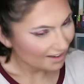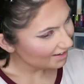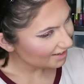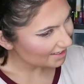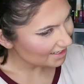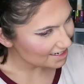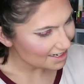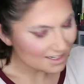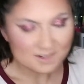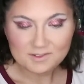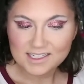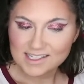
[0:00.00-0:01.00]
We did it
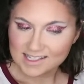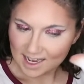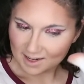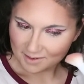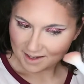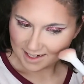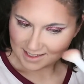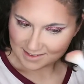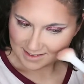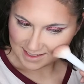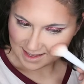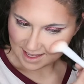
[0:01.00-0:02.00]
to one side, we gotta
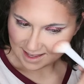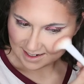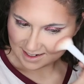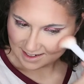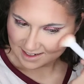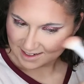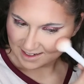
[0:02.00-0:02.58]
do it to the other.